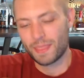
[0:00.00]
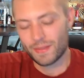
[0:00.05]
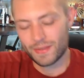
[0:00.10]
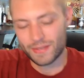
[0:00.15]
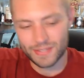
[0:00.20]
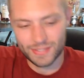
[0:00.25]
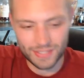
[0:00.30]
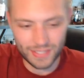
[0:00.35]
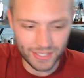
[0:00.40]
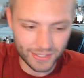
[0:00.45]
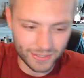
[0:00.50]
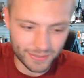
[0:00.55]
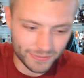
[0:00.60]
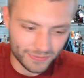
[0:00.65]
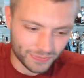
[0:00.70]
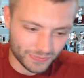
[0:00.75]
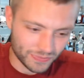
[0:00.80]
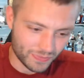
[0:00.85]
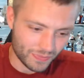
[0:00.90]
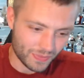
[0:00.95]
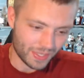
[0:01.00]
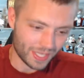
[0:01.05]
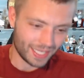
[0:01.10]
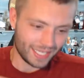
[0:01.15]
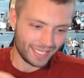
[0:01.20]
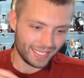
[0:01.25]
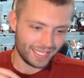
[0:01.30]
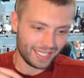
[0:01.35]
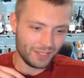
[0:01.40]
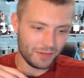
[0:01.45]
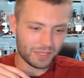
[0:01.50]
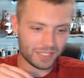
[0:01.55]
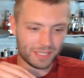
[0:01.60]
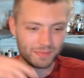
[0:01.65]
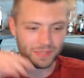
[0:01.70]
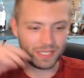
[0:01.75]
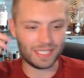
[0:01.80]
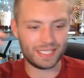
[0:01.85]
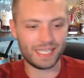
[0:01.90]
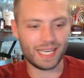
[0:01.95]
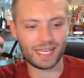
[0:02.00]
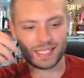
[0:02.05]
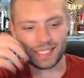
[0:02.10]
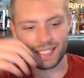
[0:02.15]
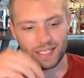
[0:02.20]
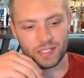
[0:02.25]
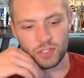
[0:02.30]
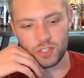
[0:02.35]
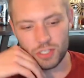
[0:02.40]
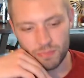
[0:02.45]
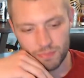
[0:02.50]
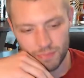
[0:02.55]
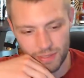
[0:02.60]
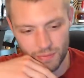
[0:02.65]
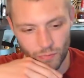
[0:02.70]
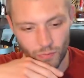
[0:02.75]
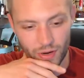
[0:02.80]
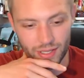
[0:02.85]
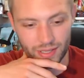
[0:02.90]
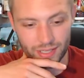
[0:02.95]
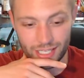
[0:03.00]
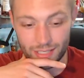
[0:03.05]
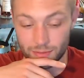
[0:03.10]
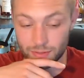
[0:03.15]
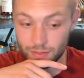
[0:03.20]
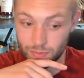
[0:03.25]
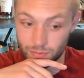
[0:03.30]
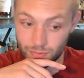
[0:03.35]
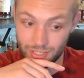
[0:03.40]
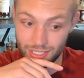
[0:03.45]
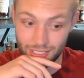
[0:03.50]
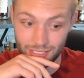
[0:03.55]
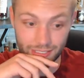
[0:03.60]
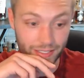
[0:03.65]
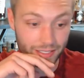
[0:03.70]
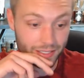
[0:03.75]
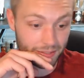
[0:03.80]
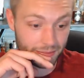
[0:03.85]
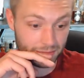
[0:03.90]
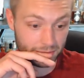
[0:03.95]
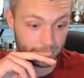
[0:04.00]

So, USMC Tech says Jim Beam White Label. Oh, really?